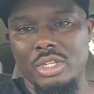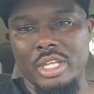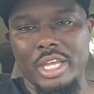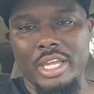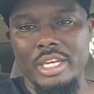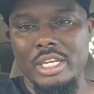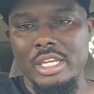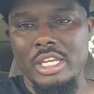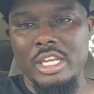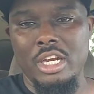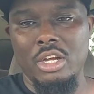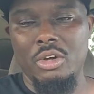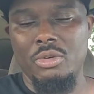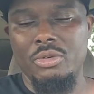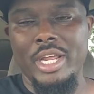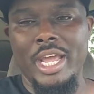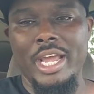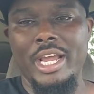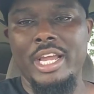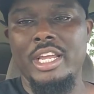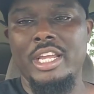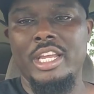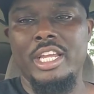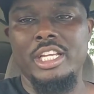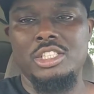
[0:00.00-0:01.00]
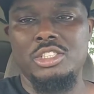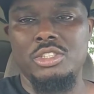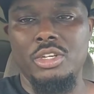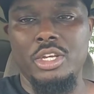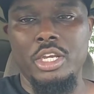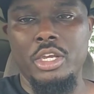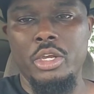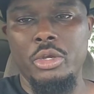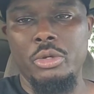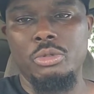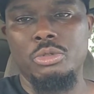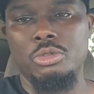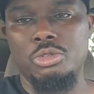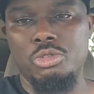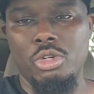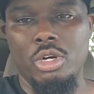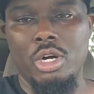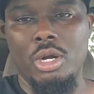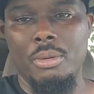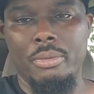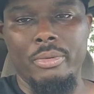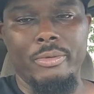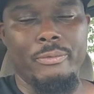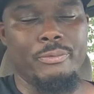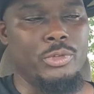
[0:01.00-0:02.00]
That you know that can get you in huge
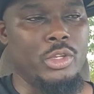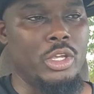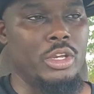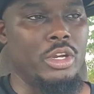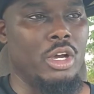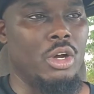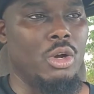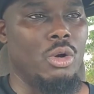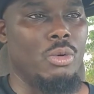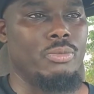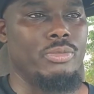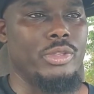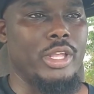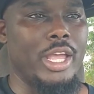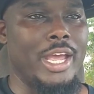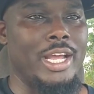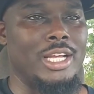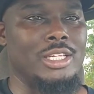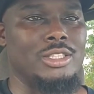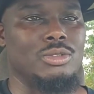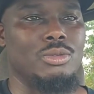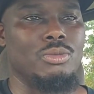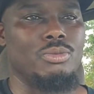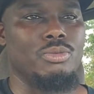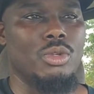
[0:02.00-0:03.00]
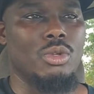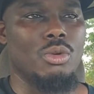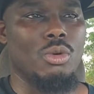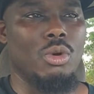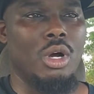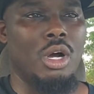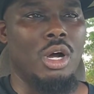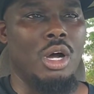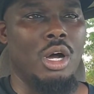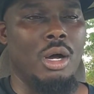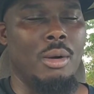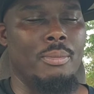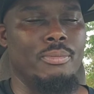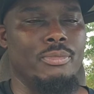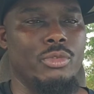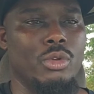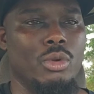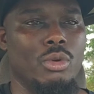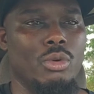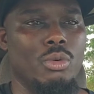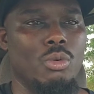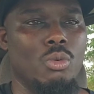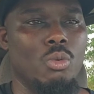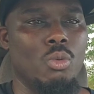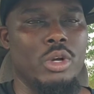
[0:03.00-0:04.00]
trouble. You know, as um,
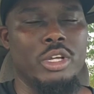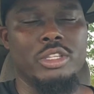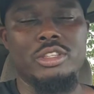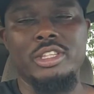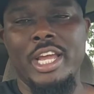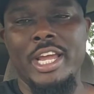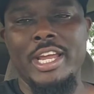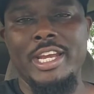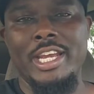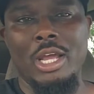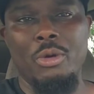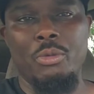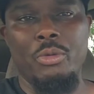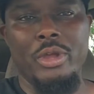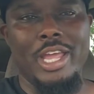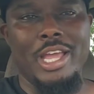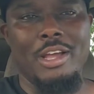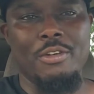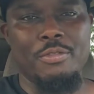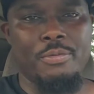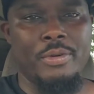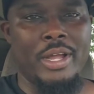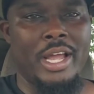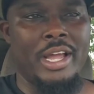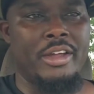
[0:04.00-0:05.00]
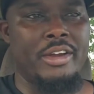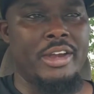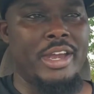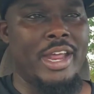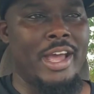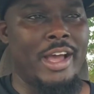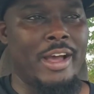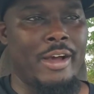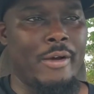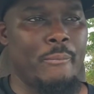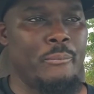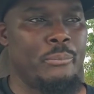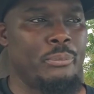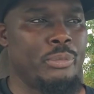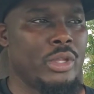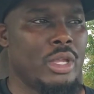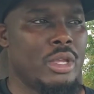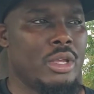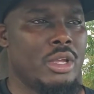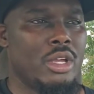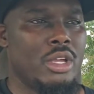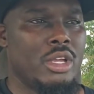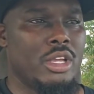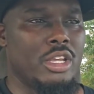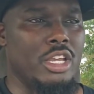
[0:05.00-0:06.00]
one thing that we have found out,
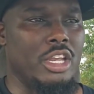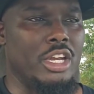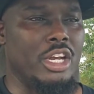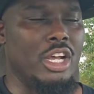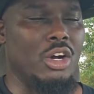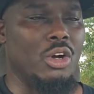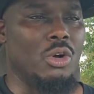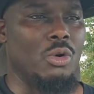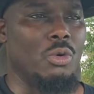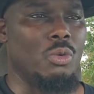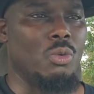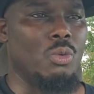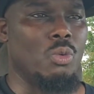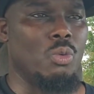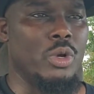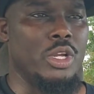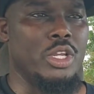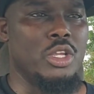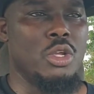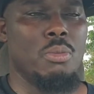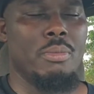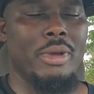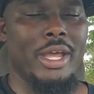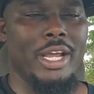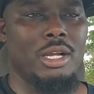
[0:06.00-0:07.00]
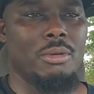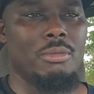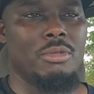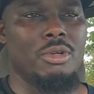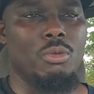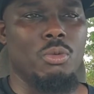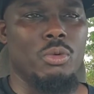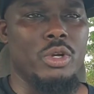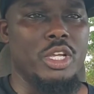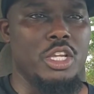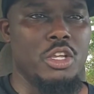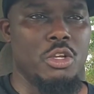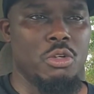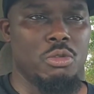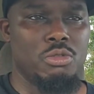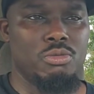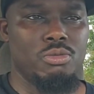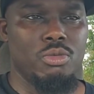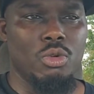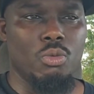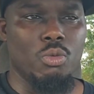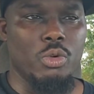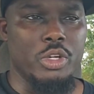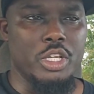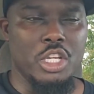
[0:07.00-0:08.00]
you know, when you make them, when you
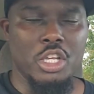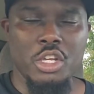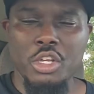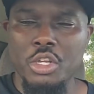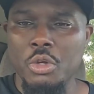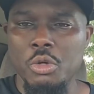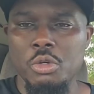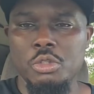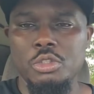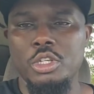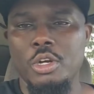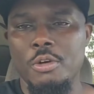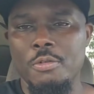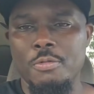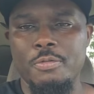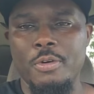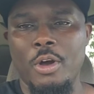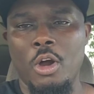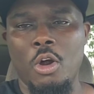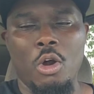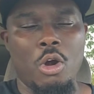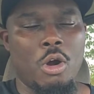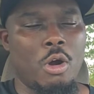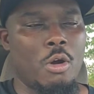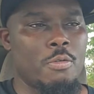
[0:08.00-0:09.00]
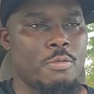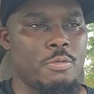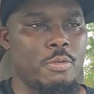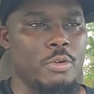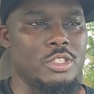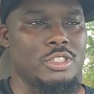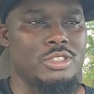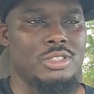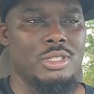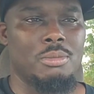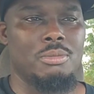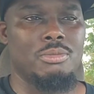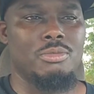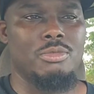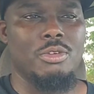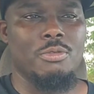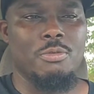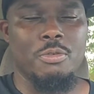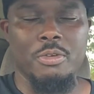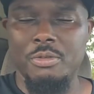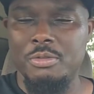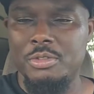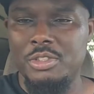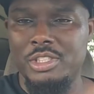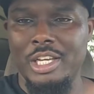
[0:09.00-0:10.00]
when you use your phone for some
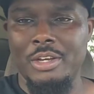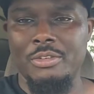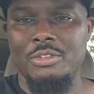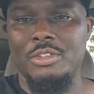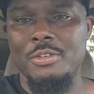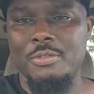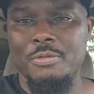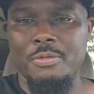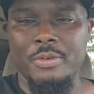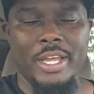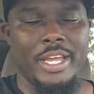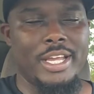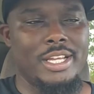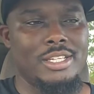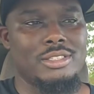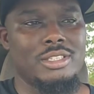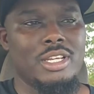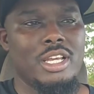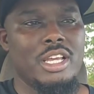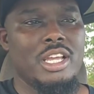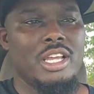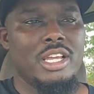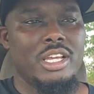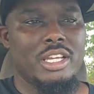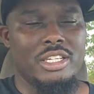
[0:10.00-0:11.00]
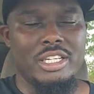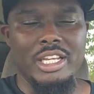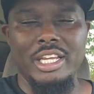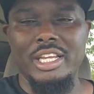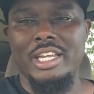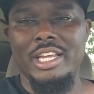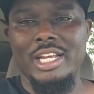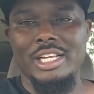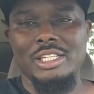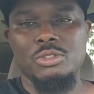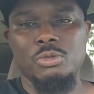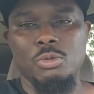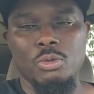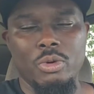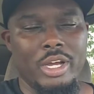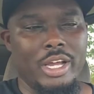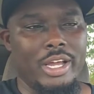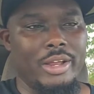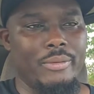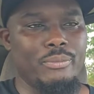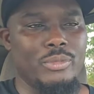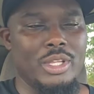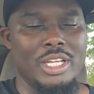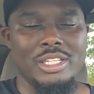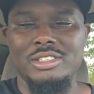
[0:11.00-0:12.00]
for self defense, then guess
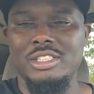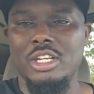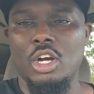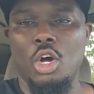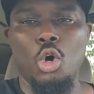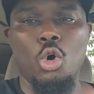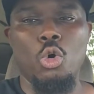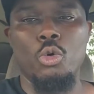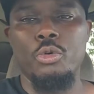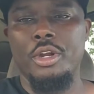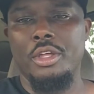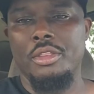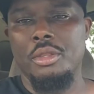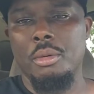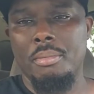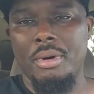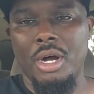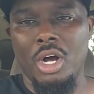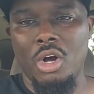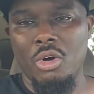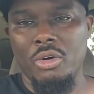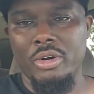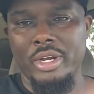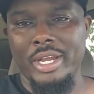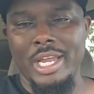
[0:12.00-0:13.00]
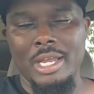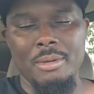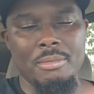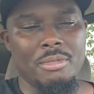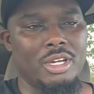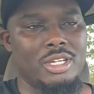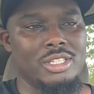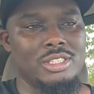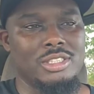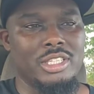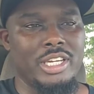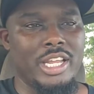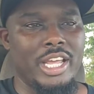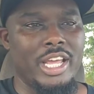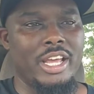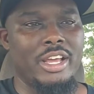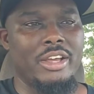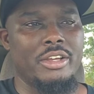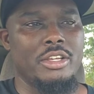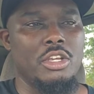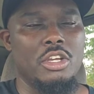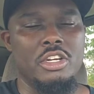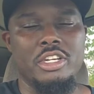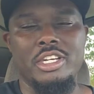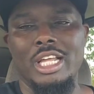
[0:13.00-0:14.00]
what? It's a whole nother ball game because now
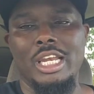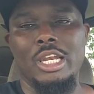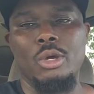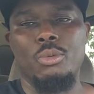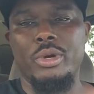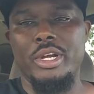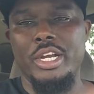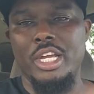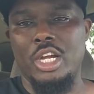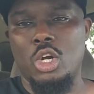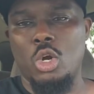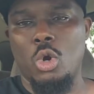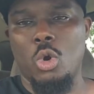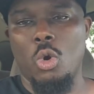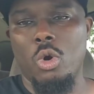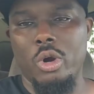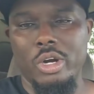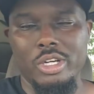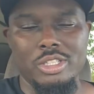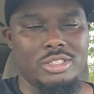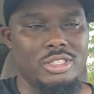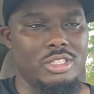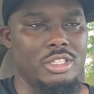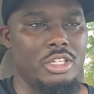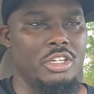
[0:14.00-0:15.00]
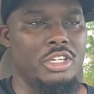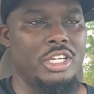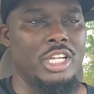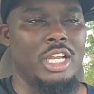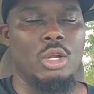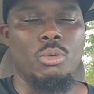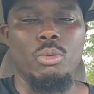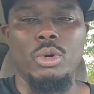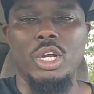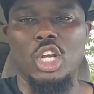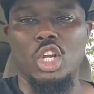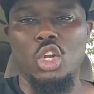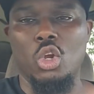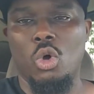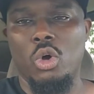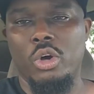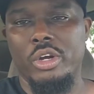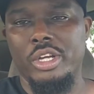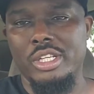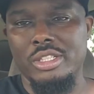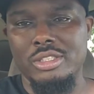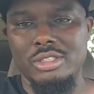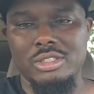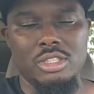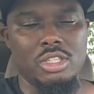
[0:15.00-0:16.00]
you're dealing with the courts, you're dealing with
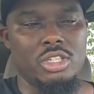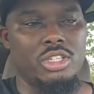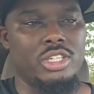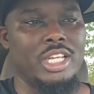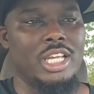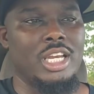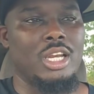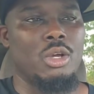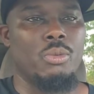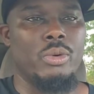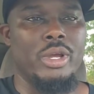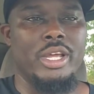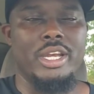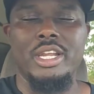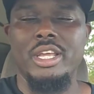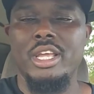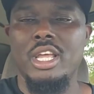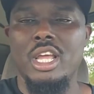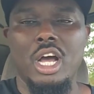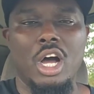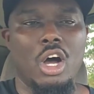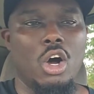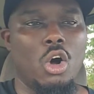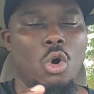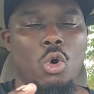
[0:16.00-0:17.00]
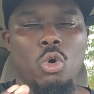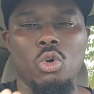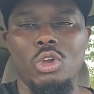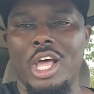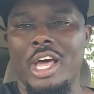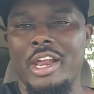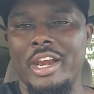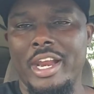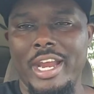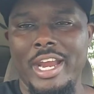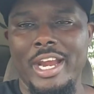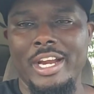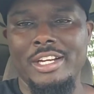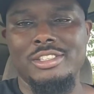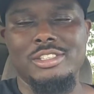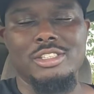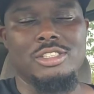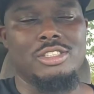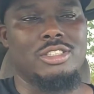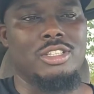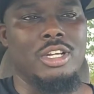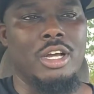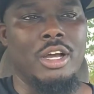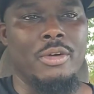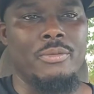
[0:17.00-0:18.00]
lawyers, you're dealing with a whole lot of extra
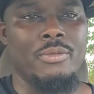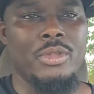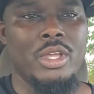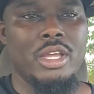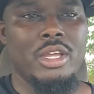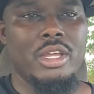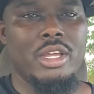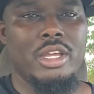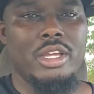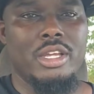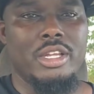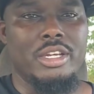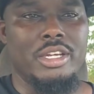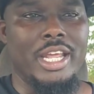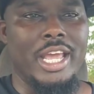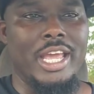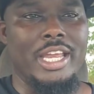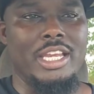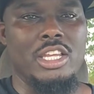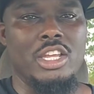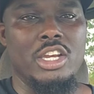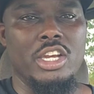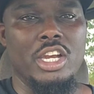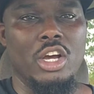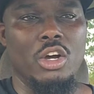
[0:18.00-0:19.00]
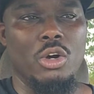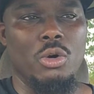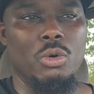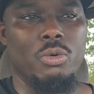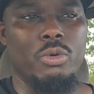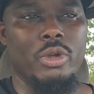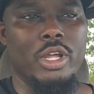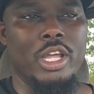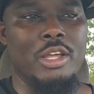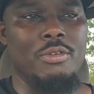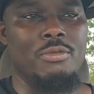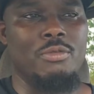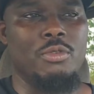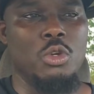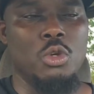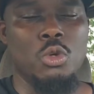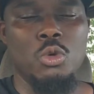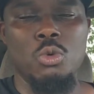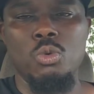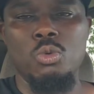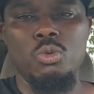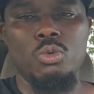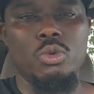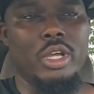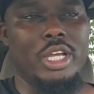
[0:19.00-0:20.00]
stuff that you know if
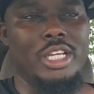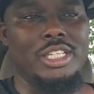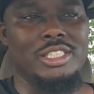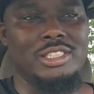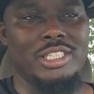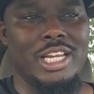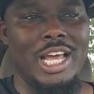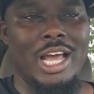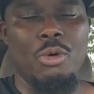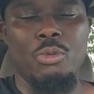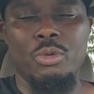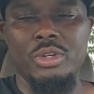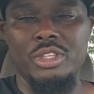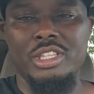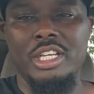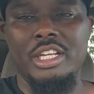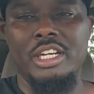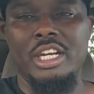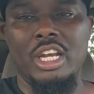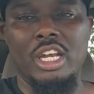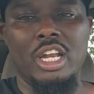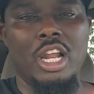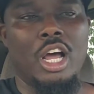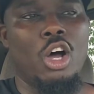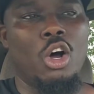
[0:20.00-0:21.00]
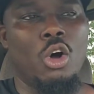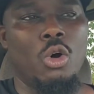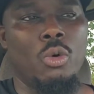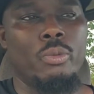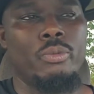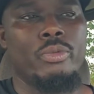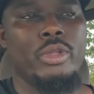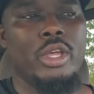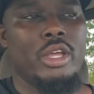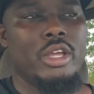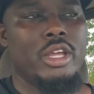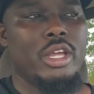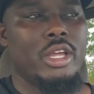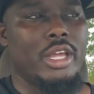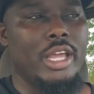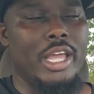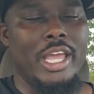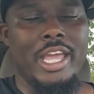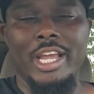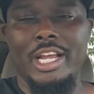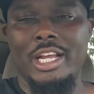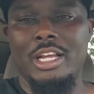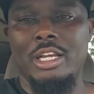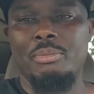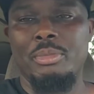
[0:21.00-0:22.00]
you is not within the law,
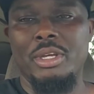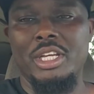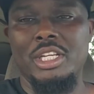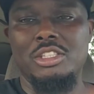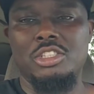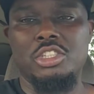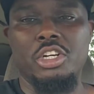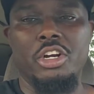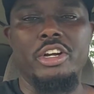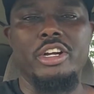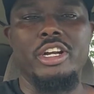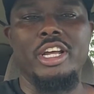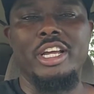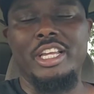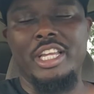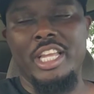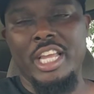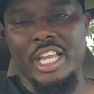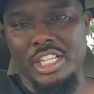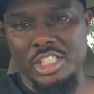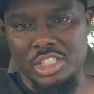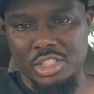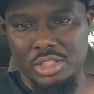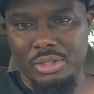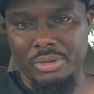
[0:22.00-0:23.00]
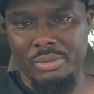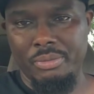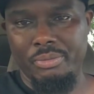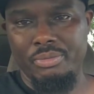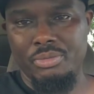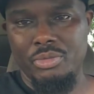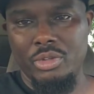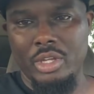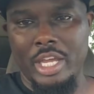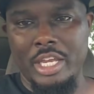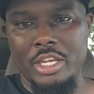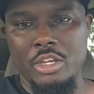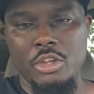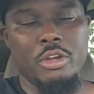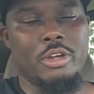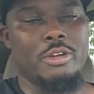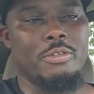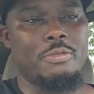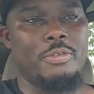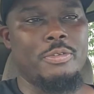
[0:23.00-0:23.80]
it can be turned against you, and you can